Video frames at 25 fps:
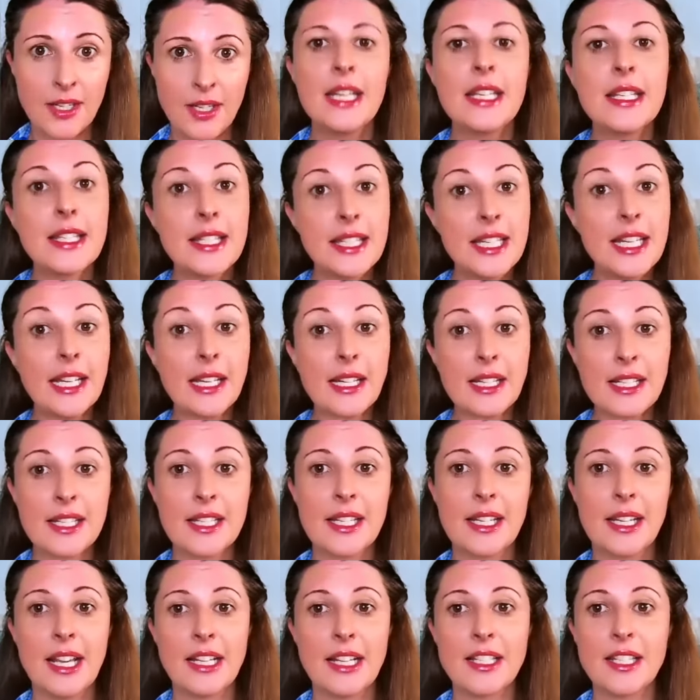Six
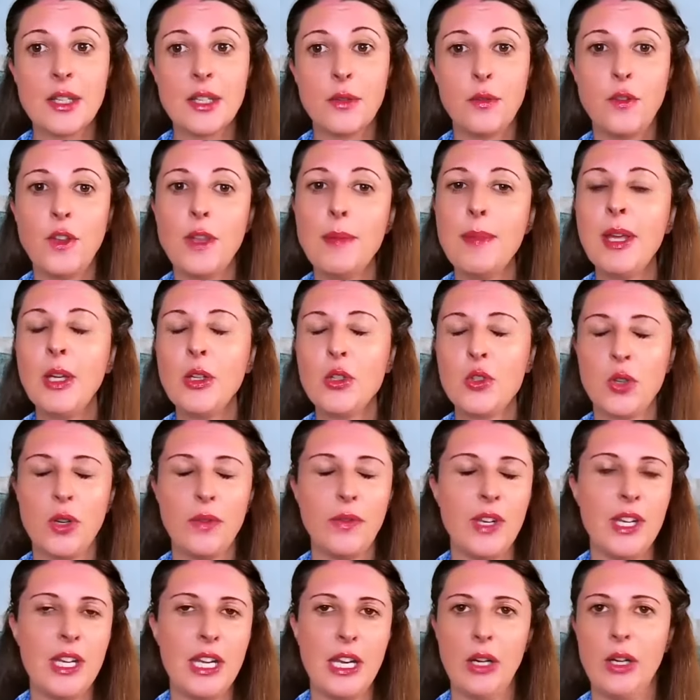gets the
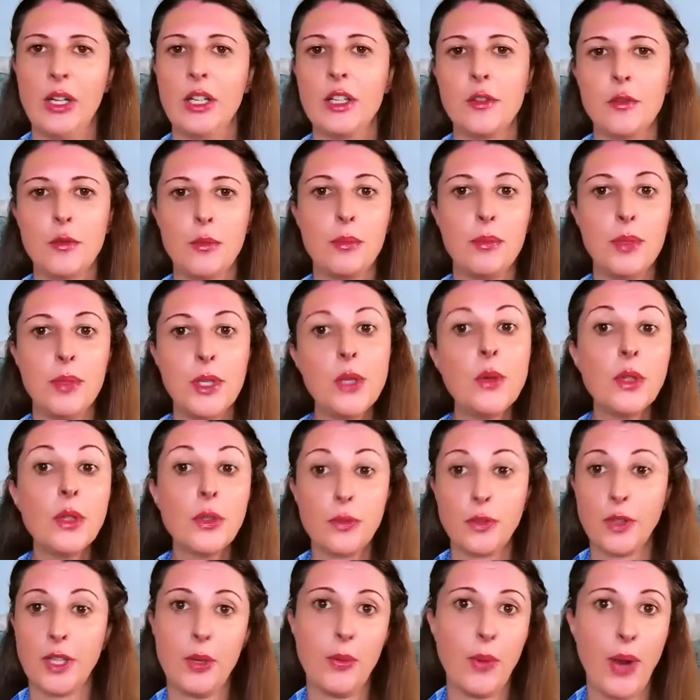female-driven narrative
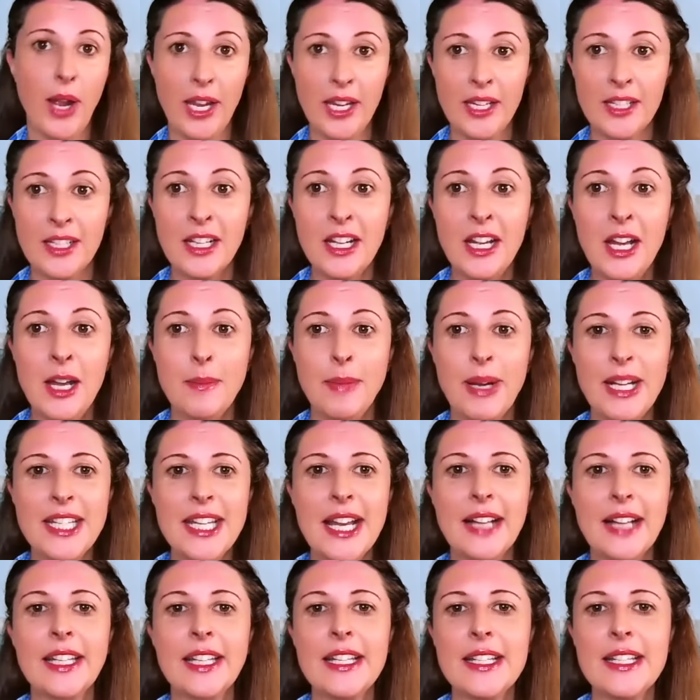beautifully right by
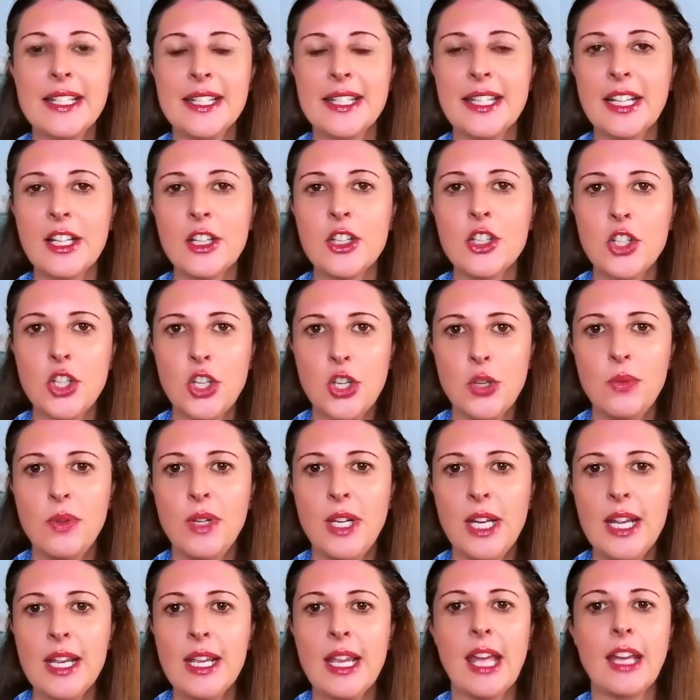telling six
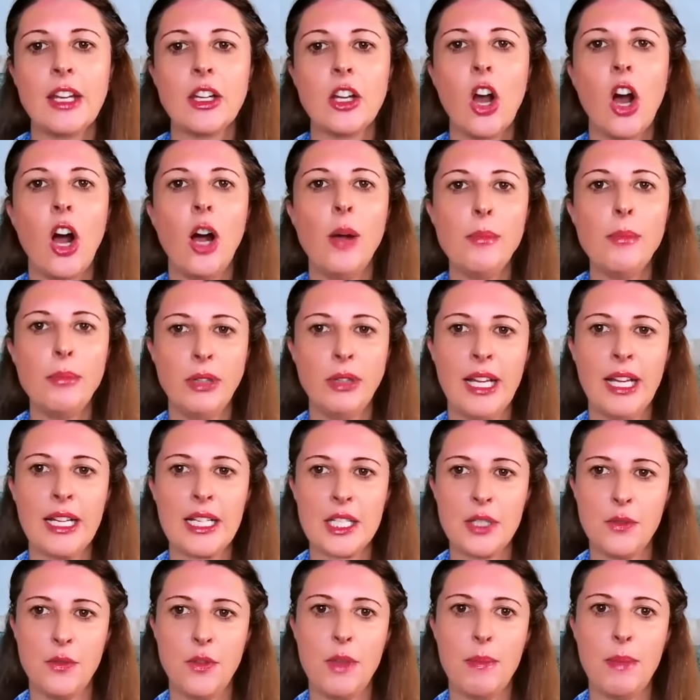unique and
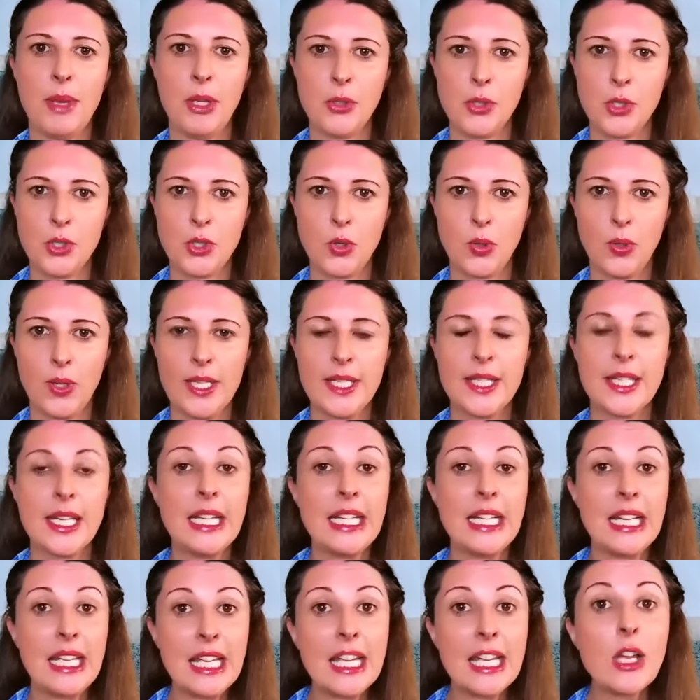complex female stories
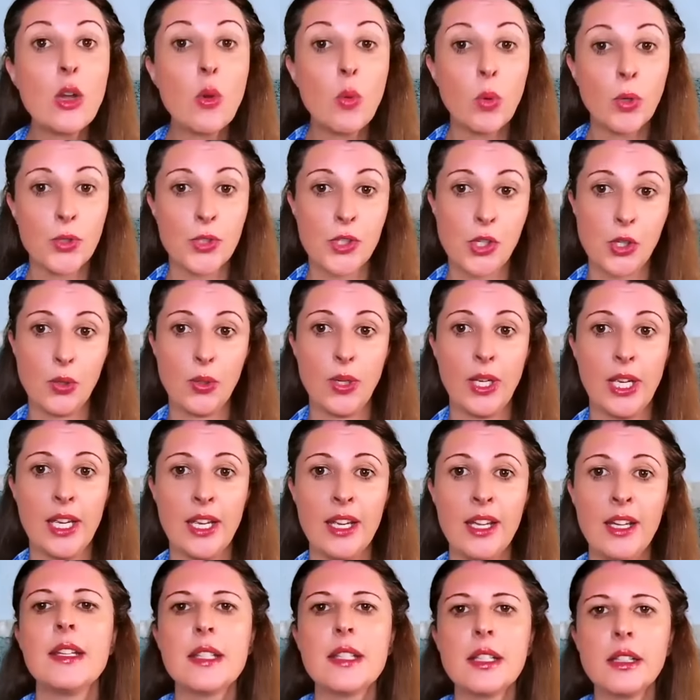in equal degree,
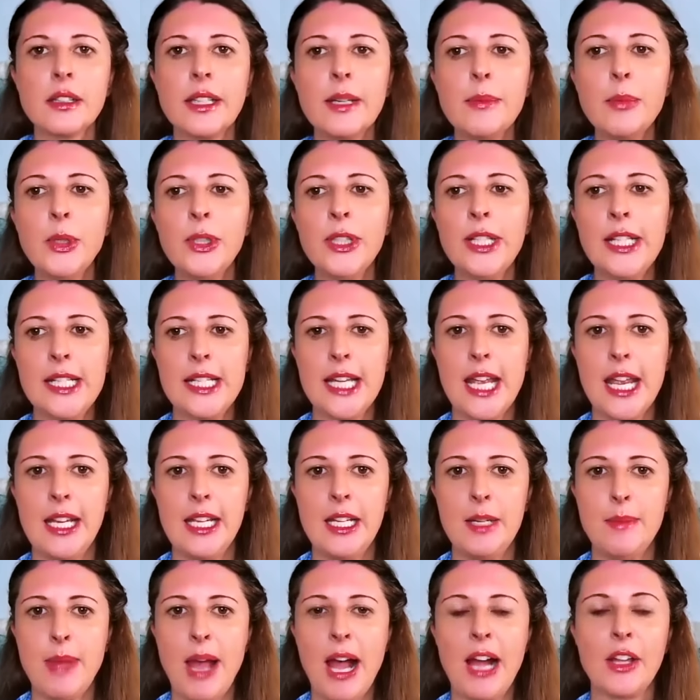deliberately
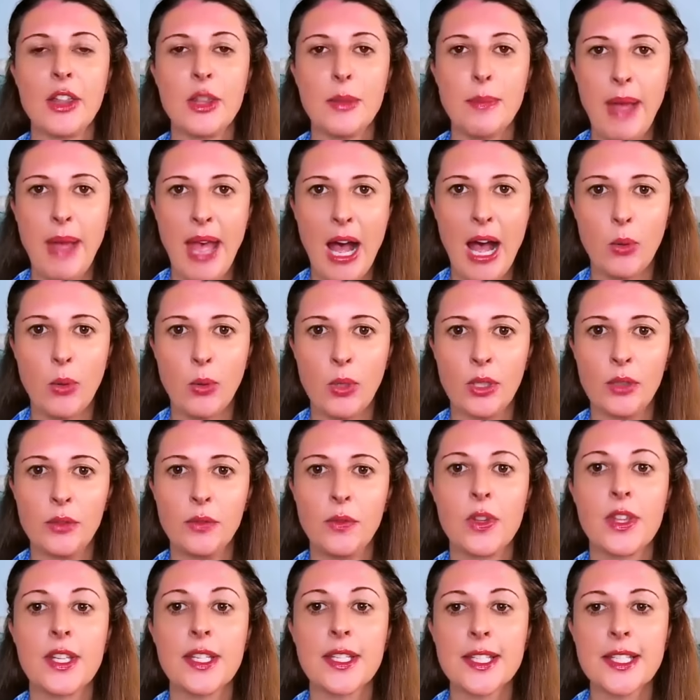taking back the power
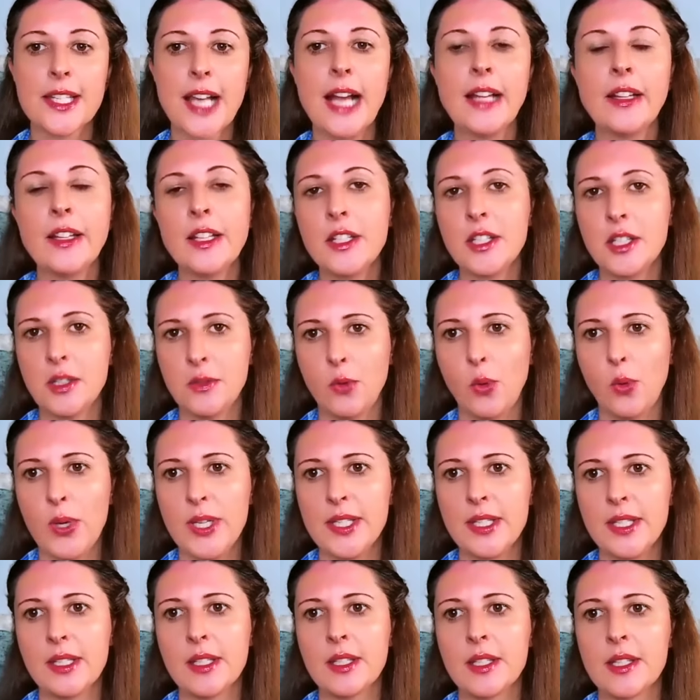for the silenced
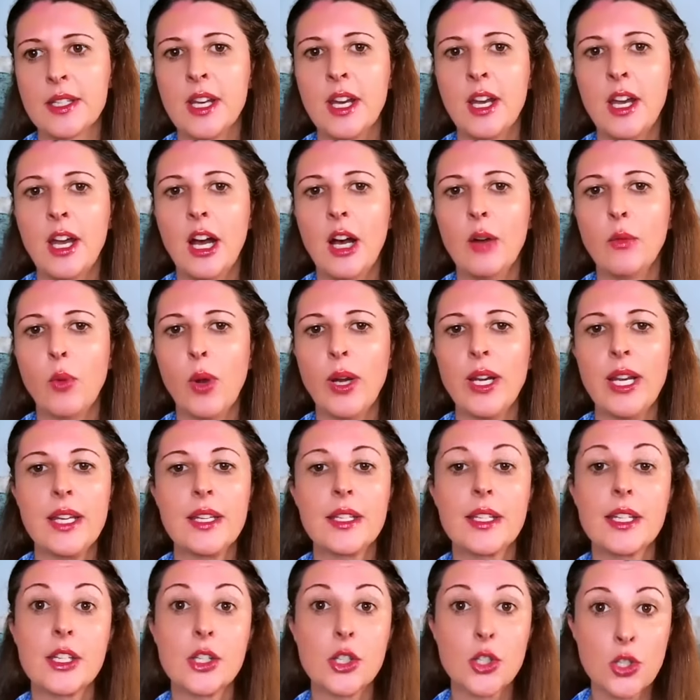voices of what
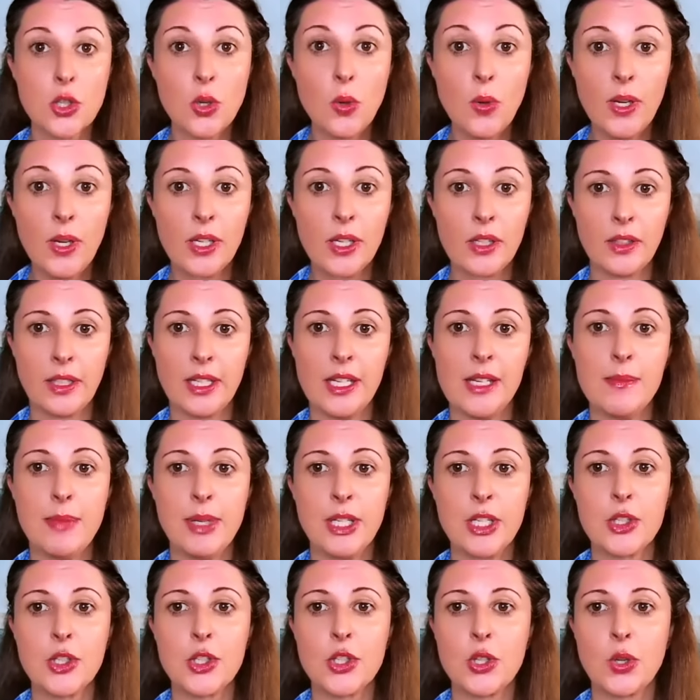has historically
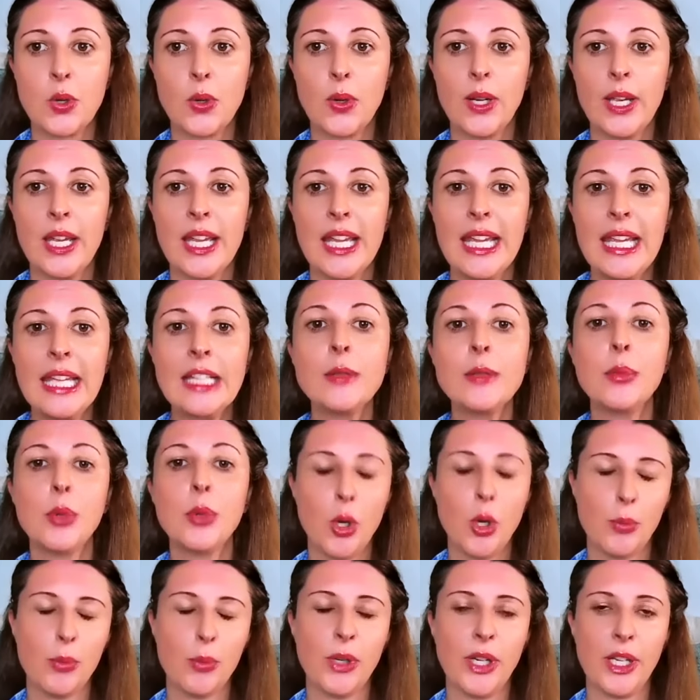been a story
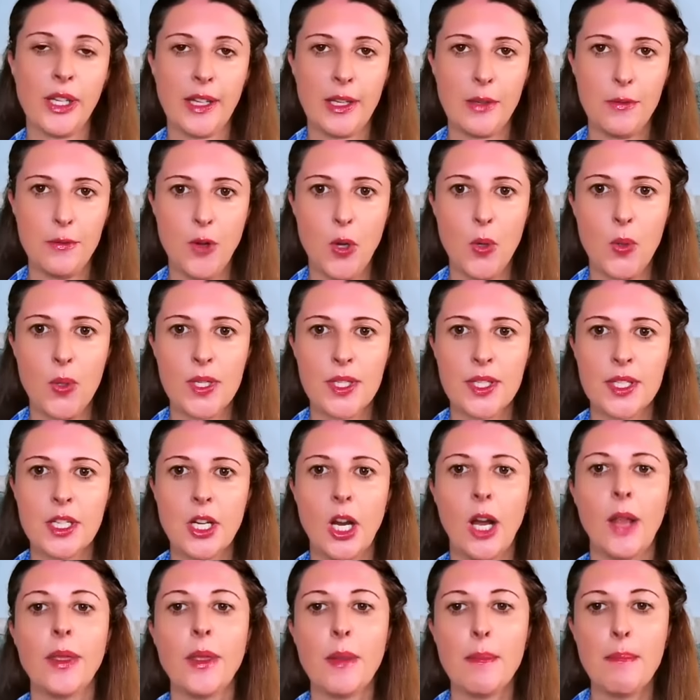inappropriately focused
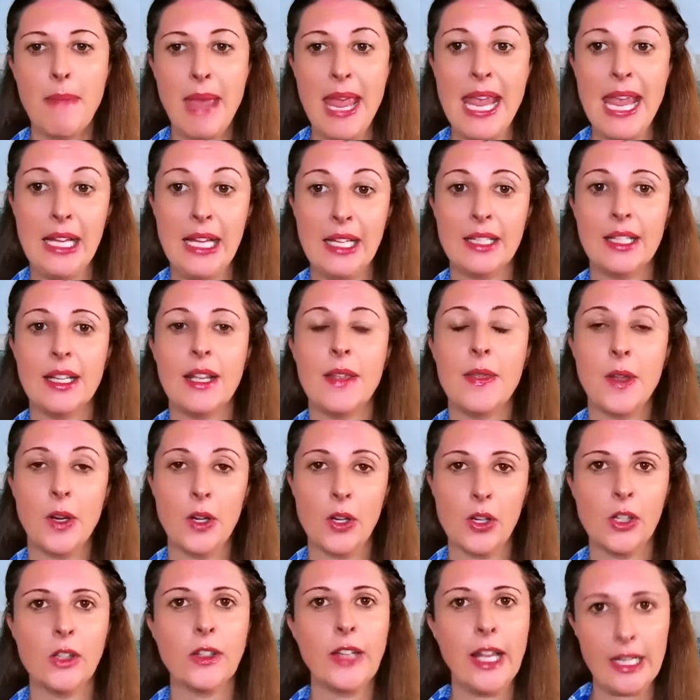on the man in their
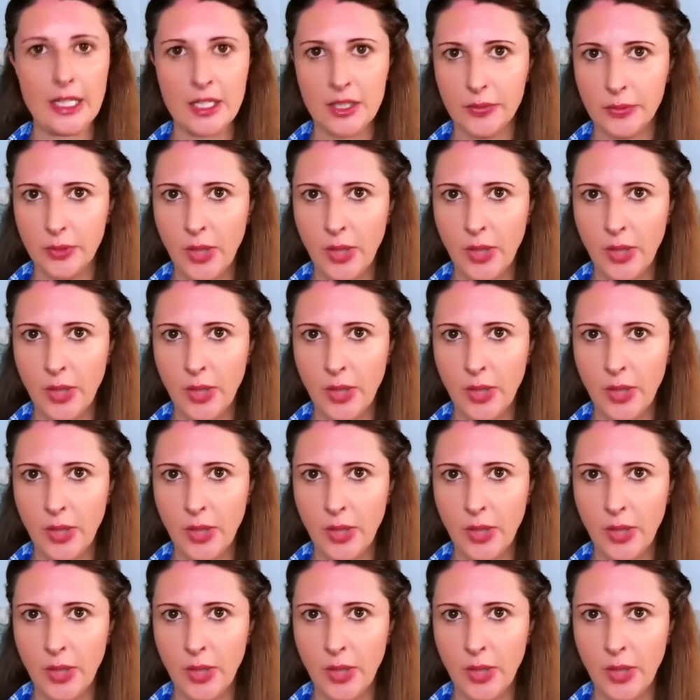collective